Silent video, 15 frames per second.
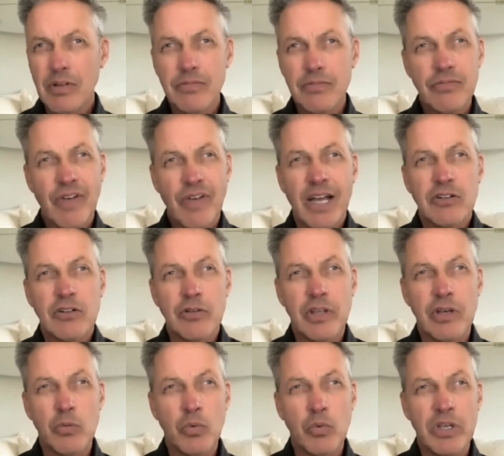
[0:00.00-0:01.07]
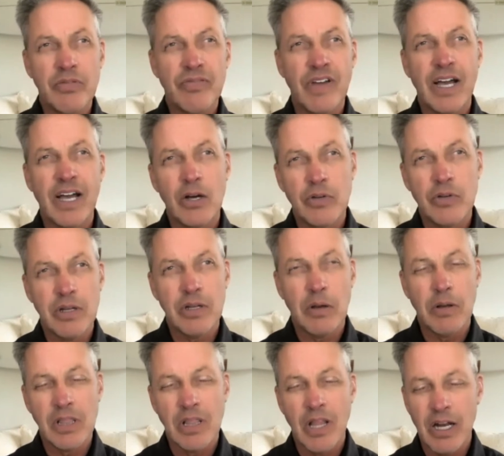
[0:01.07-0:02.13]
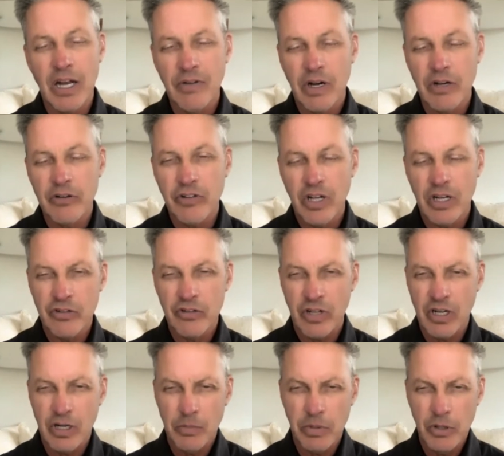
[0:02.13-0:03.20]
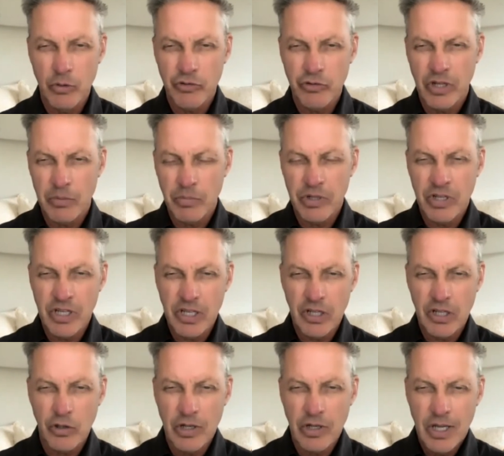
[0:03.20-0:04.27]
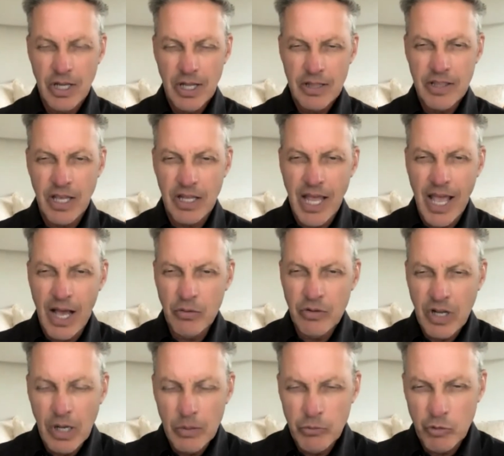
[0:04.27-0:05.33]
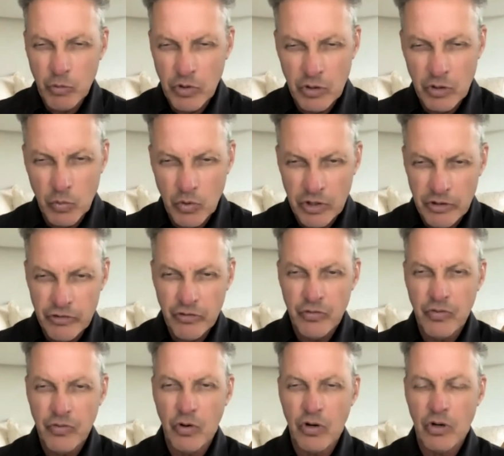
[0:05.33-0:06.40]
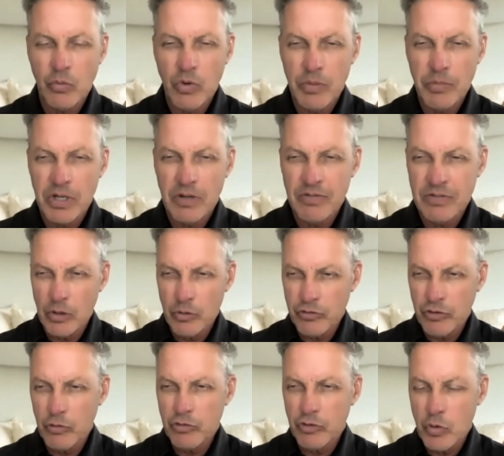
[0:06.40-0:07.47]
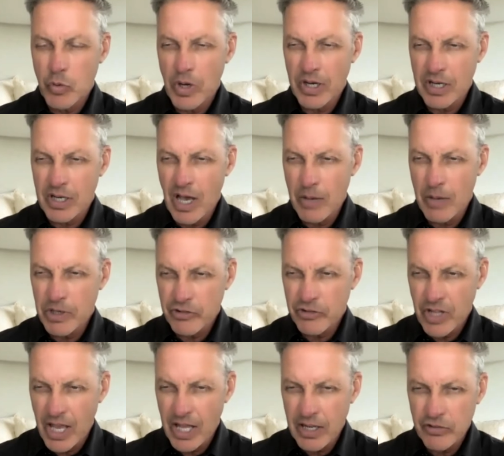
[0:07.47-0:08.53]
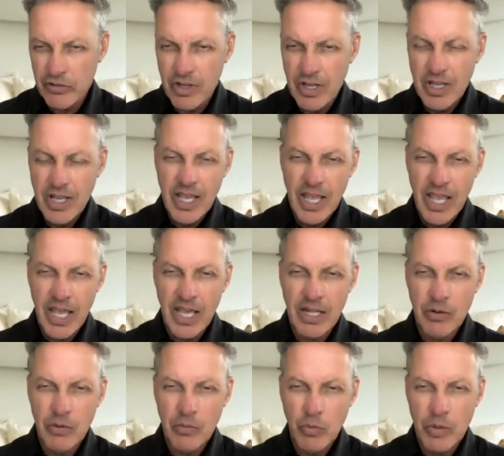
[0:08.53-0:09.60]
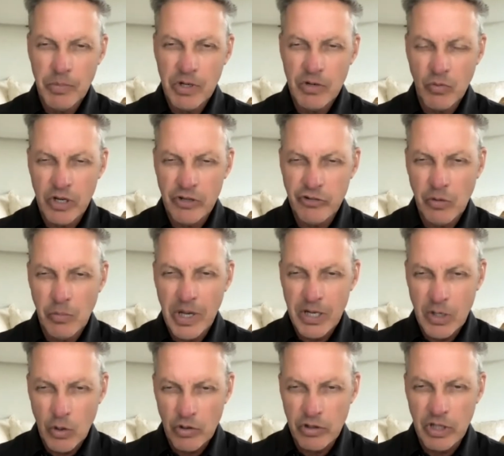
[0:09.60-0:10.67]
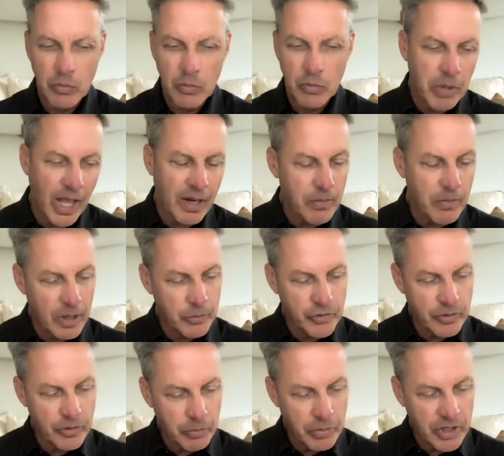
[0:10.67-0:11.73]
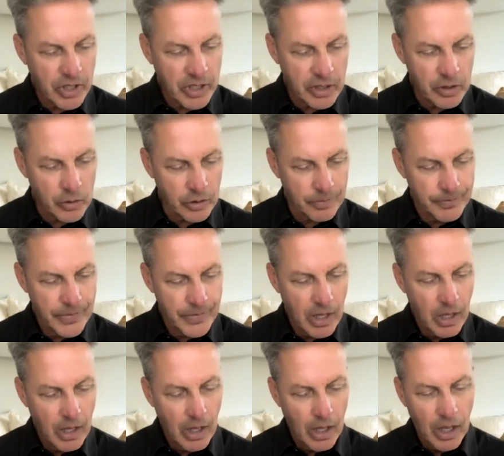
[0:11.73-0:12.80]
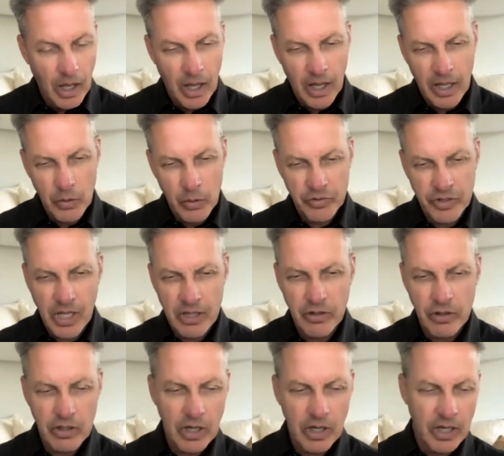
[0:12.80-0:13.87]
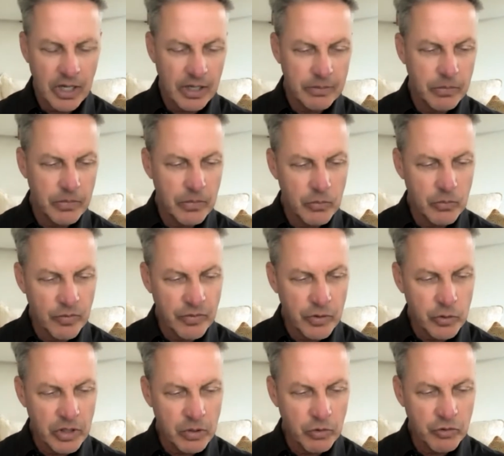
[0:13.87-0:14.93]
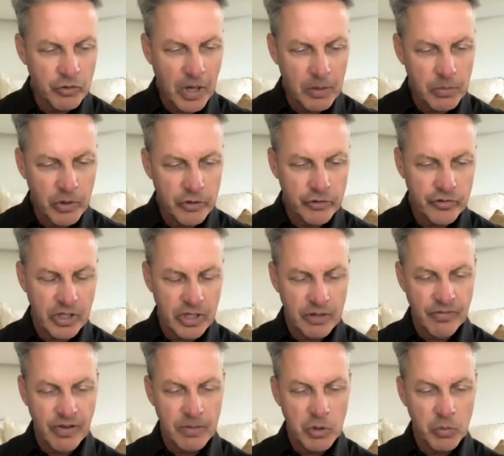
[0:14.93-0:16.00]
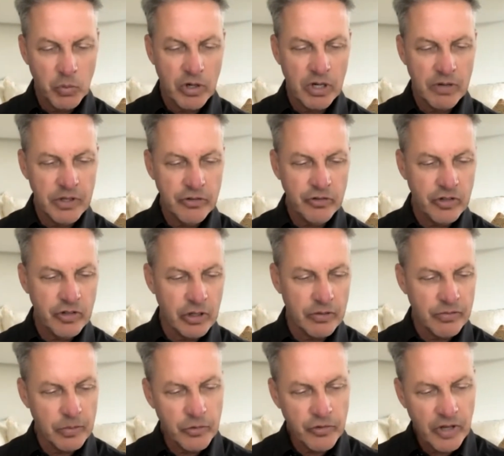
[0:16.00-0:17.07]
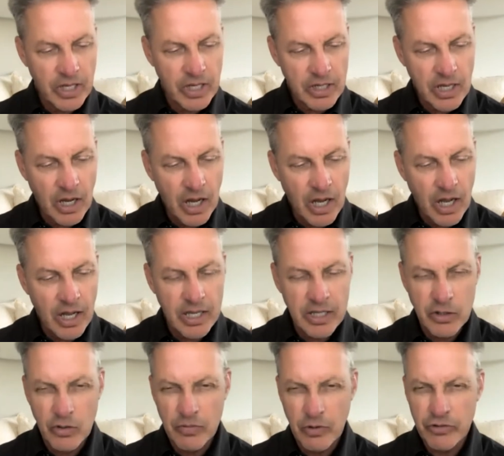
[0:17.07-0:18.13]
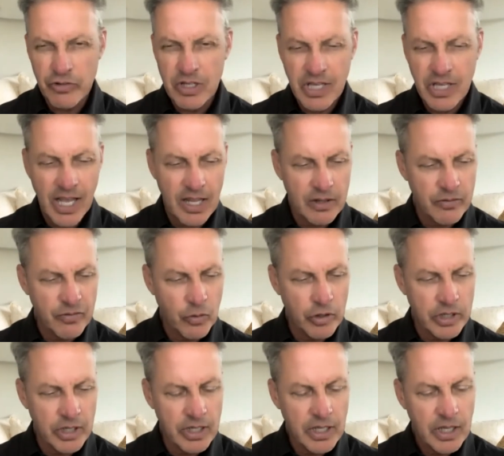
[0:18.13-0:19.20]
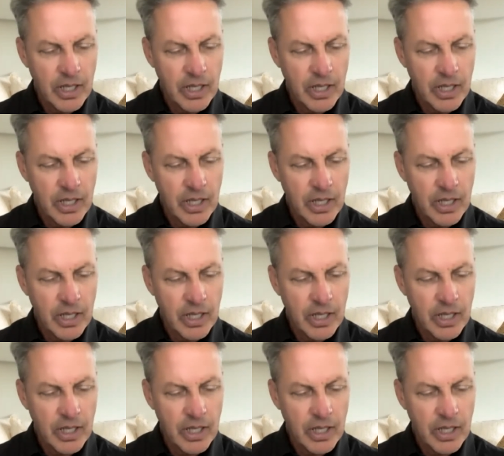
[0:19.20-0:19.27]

factor that we found in a lot of our studies on air pollution in particular, that outcomes were worse for women of socioeconomic status and women of racial minority, Black moms in particular. It was another review that was published in February of this year from Sandy Ha at University of California,